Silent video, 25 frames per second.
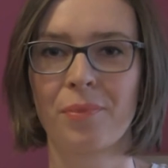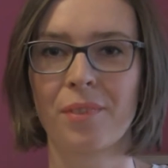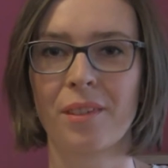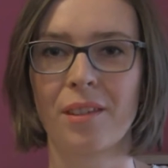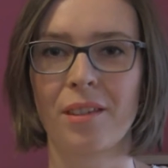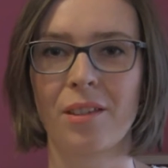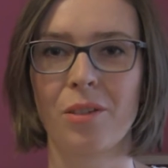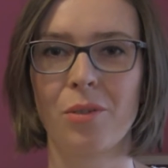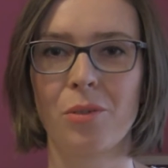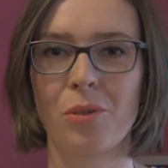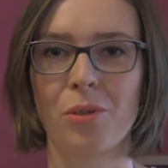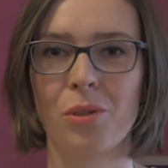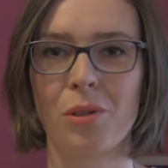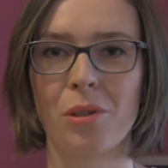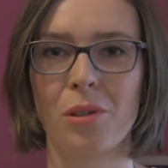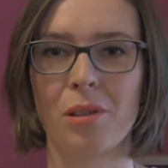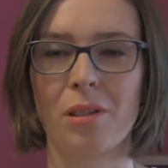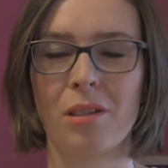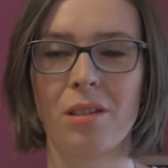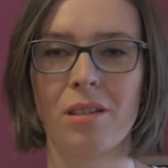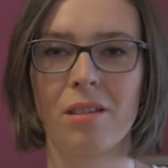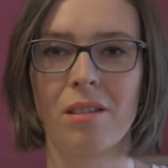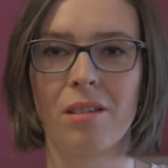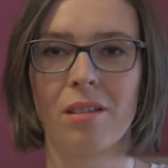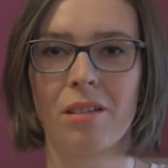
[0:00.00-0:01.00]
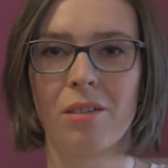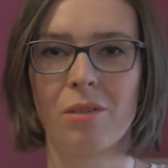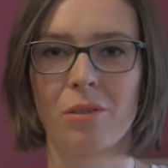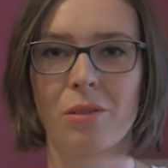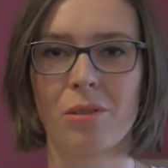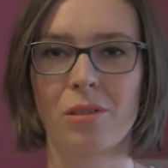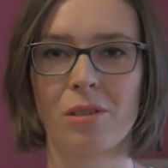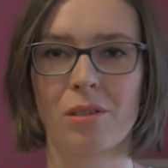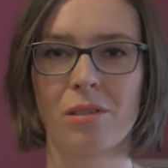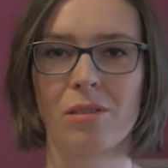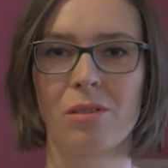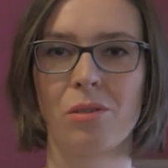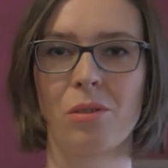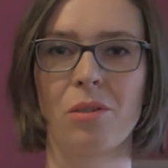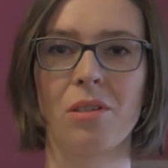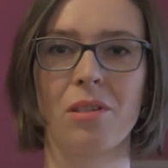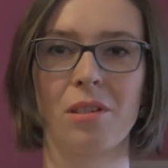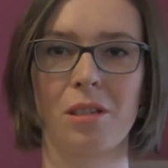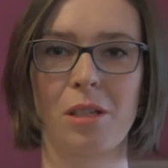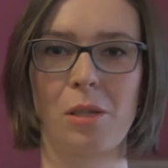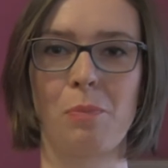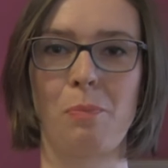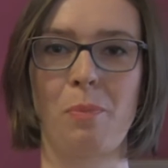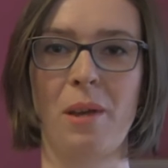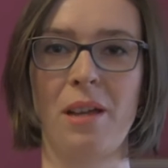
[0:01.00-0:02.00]
you should uh, you shouldn't
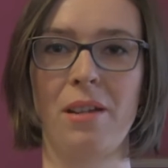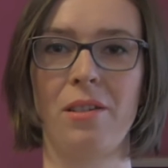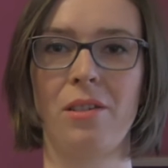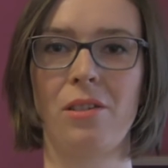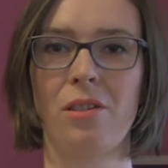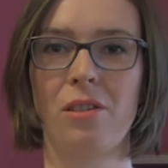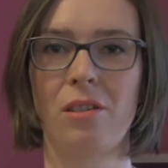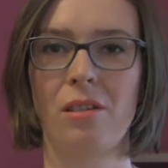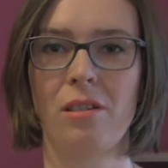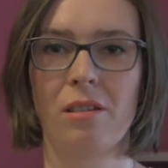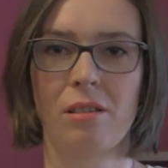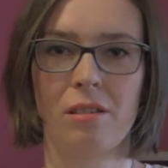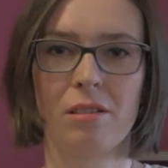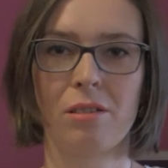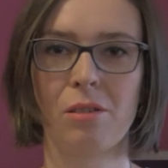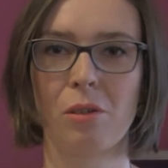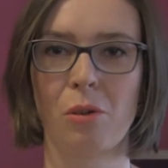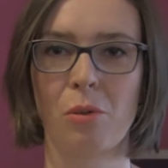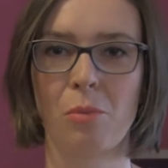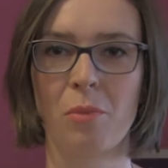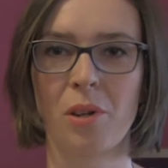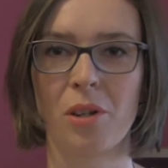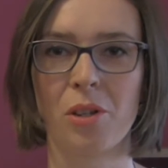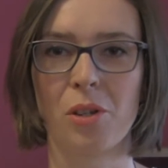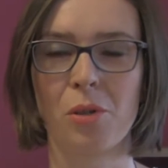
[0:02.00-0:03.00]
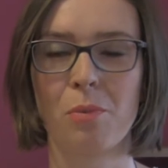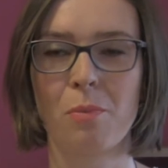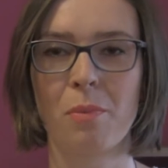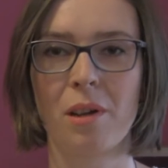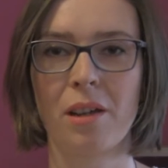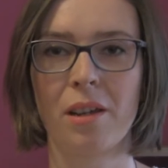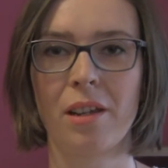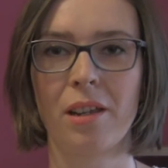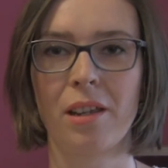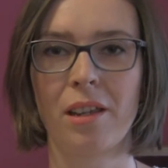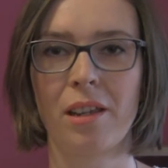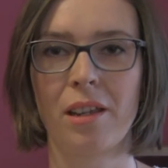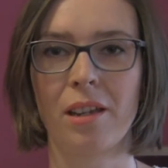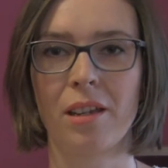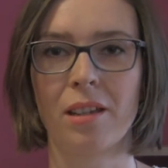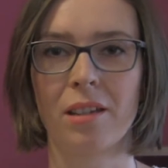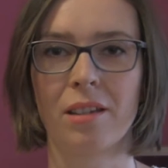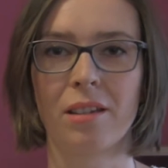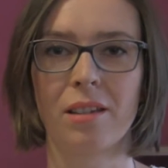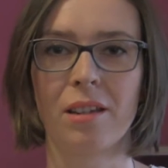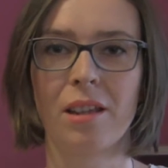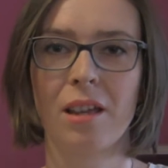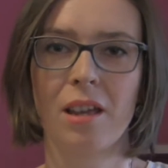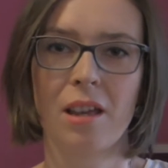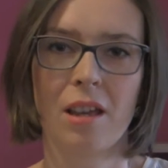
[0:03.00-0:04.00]
spend so much money
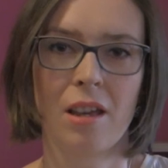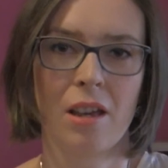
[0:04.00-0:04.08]
and